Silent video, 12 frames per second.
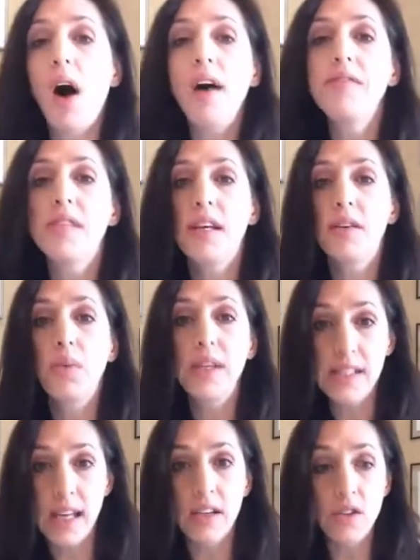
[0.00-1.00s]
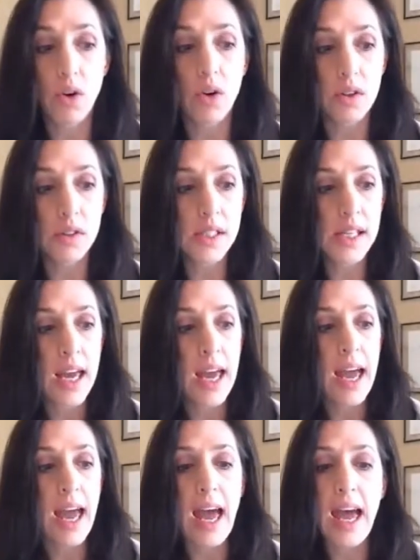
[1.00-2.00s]
often we set goals
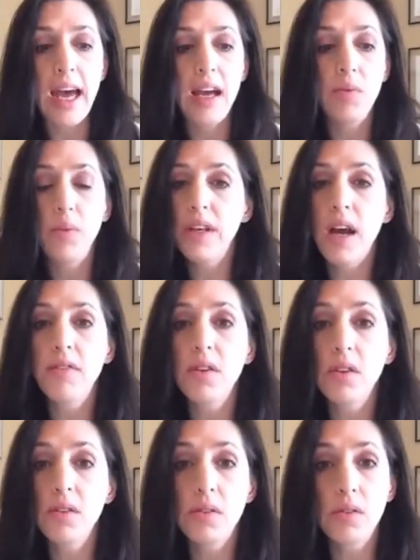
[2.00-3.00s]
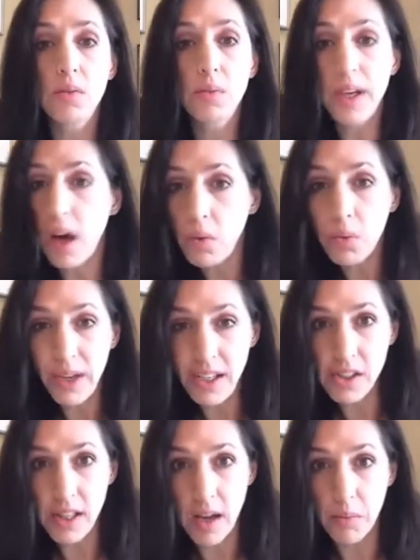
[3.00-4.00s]
and we never, we don't
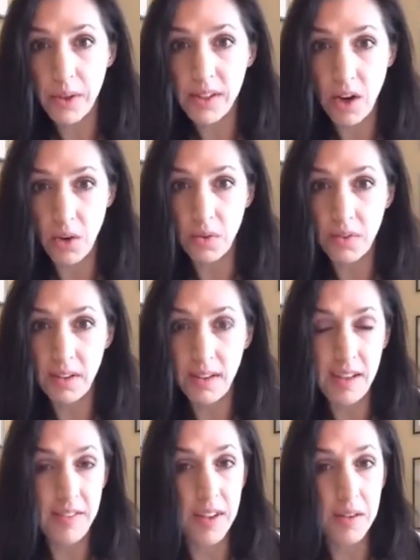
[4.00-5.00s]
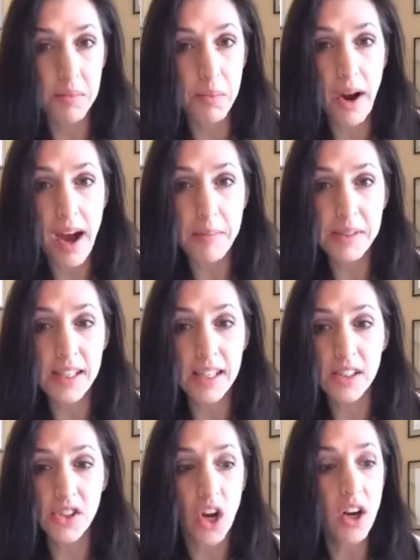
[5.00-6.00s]
reach them. We don't even perhaps
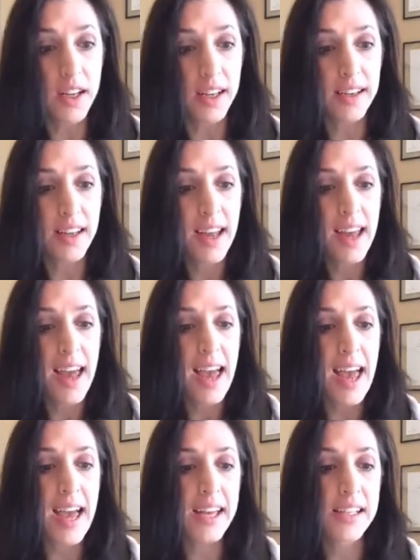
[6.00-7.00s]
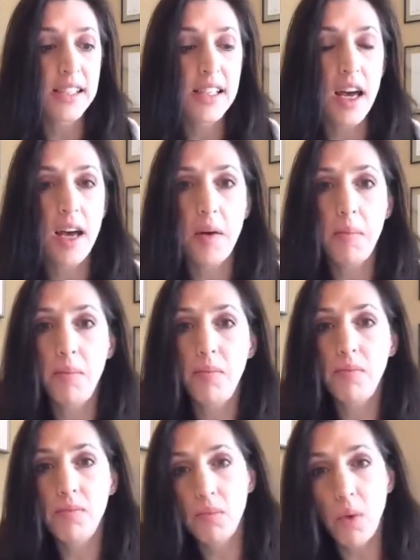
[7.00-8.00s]
get started. And um,
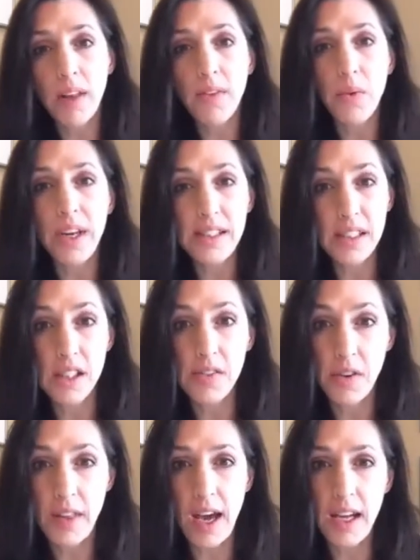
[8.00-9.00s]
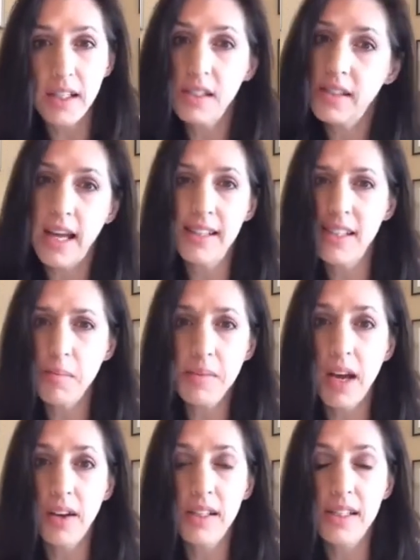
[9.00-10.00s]
one of the reasons for that is that deep
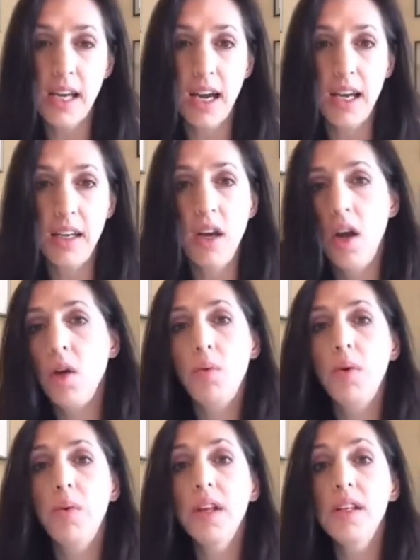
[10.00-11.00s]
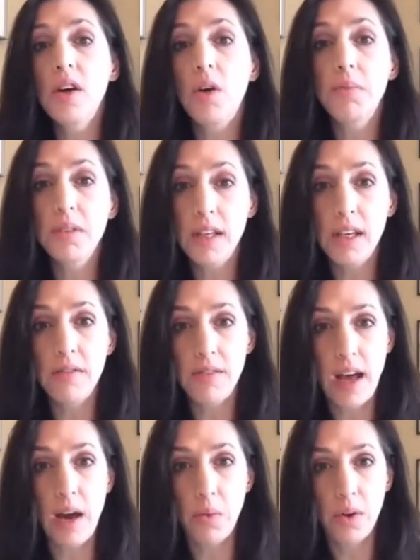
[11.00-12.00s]
down inside, we really don't believe
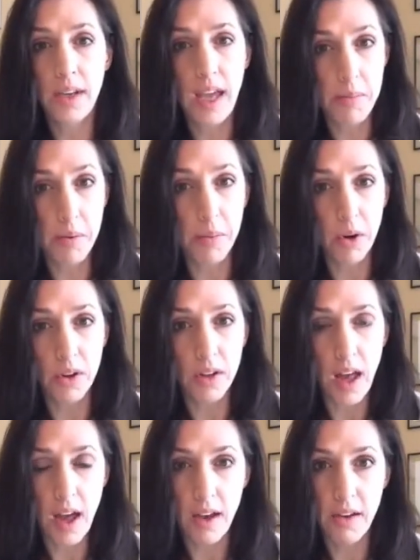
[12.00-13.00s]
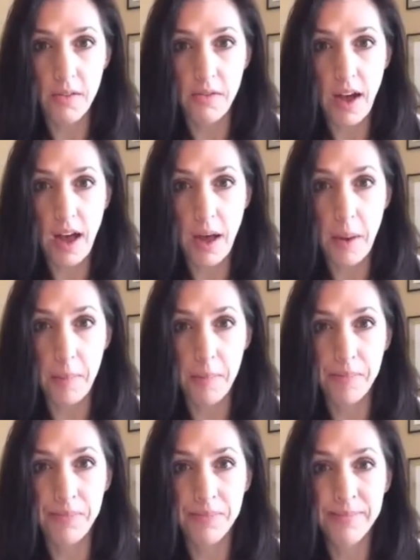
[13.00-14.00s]
that we're capable of um,